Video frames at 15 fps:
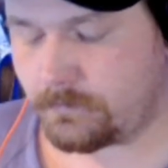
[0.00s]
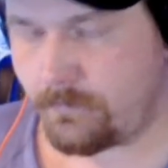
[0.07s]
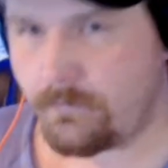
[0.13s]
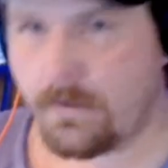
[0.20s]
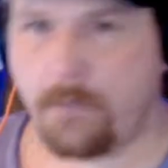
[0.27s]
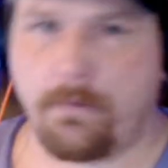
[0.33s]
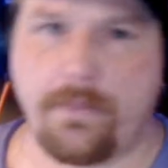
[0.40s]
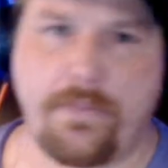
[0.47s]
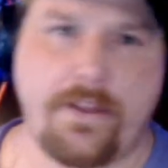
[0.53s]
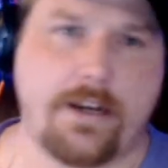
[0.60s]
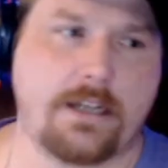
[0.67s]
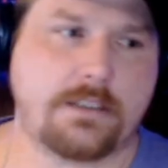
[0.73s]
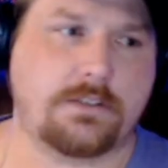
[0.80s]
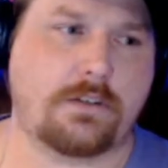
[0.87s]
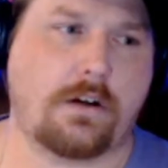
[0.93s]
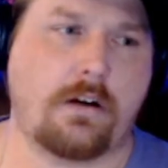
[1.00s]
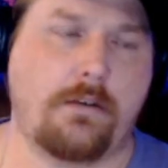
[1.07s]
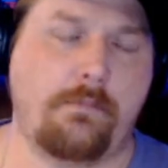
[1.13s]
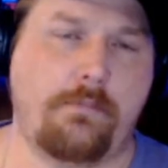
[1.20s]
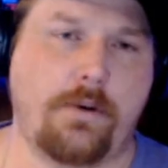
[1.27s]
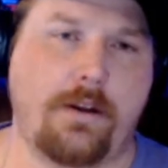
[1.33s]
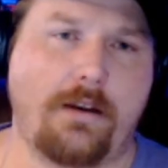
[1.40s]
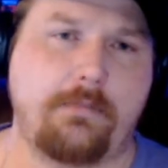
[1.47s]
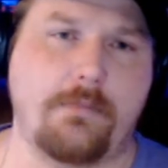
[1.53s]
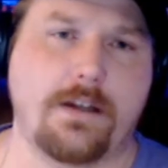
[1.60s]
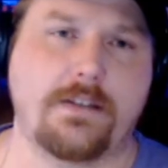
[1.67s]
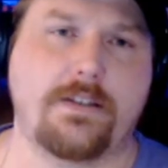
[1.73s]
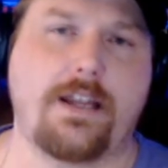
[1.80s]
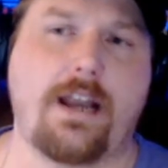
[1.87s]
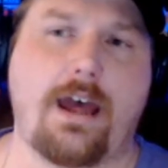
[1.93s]
But then I started putting
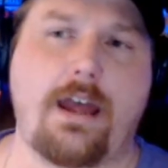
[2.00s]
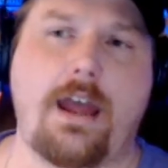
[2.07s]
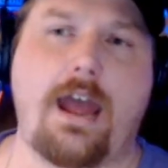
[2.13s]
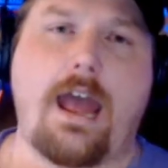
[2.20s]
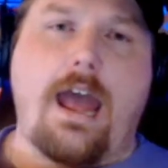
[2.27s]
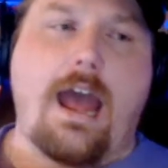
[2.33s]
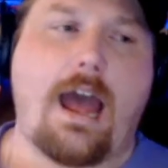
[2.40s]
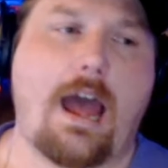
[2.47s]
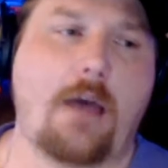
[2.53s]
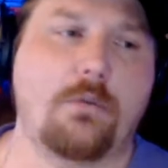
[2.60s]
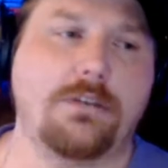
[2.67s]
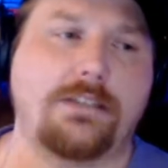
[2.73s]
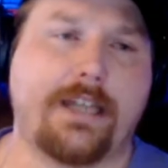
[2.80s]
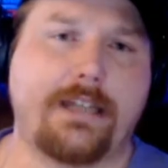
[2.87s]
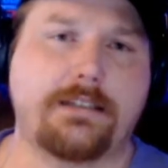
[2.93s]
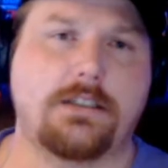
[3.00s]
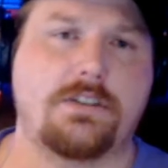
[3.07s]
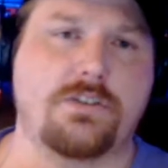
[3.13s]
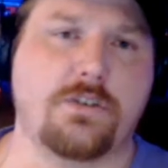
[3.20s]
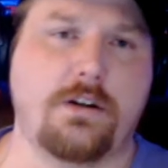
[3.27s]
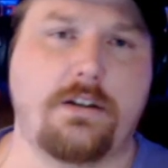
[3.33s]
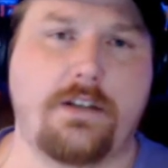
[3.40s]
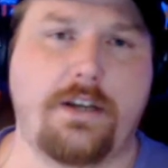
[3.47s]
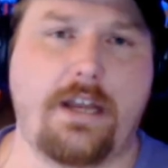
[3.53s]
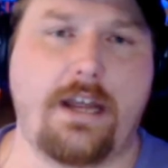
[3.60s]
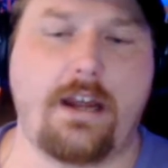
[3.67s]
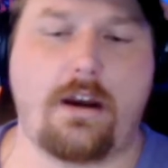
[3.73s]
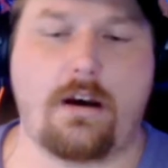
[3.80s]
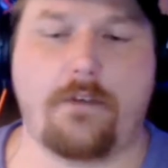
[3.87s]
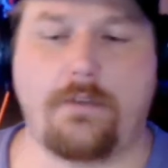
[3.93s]
I would take the day
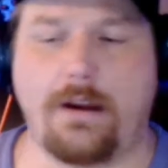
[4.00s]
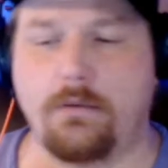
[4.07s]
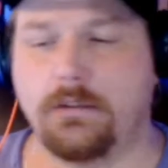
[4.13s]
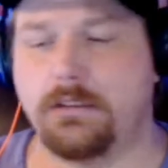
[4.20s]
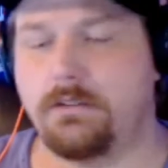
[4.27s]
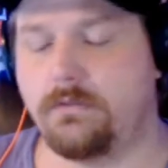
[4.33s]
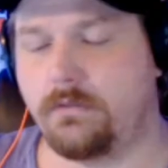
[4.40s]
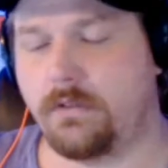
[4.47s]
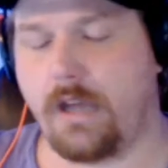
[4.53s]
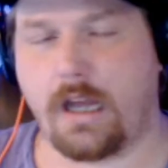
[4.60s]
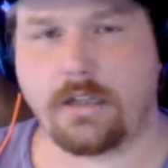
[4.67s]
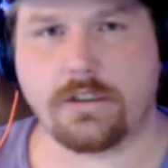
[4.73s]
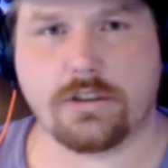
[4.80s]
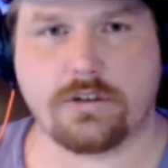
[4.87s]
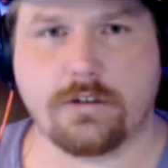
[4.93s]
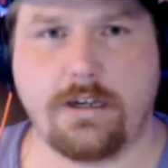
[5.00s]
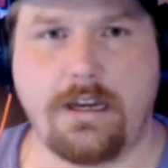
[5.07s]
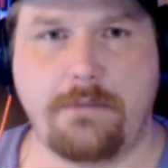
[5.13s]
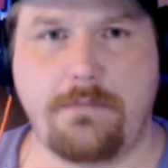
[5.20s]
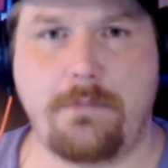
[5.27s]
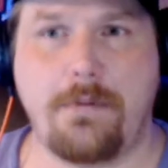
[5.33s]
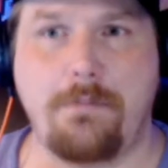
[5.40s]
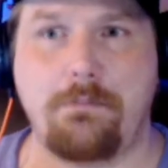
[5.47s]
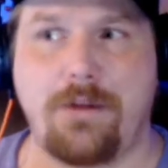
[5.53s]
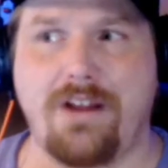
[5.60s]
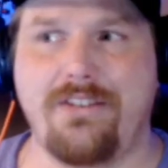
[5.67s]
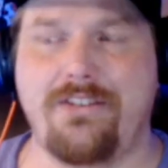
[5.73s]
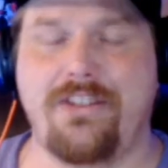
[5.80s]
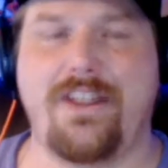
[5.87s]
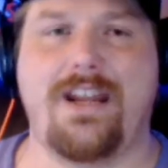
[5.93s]
off. I would not stream, but
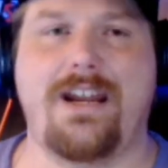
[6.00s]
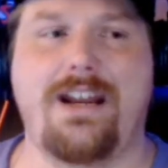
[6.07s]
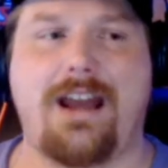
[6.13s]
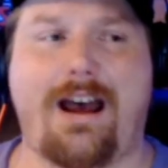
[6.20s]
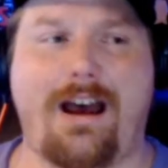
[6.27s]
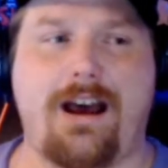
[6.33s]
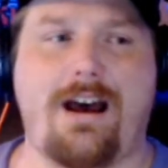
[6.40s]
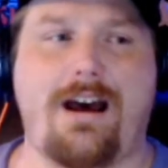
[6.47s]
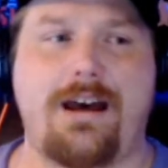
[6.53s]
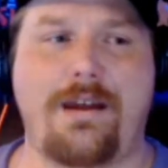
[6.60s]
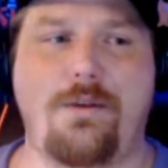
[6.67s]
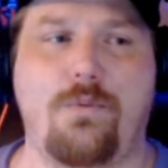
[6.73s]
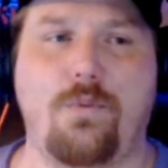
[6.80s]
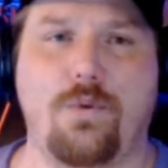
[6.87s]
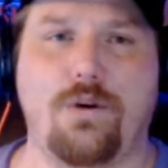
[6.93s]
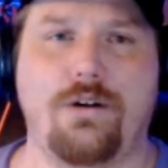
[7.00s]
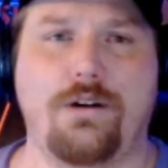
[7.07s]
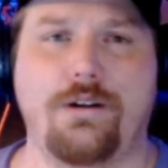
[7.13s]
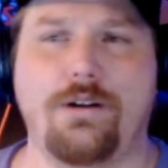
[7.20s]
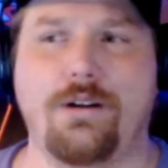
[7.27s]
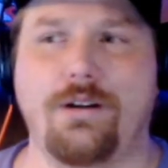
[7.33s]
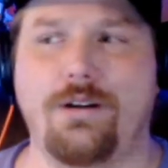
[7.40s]
then I would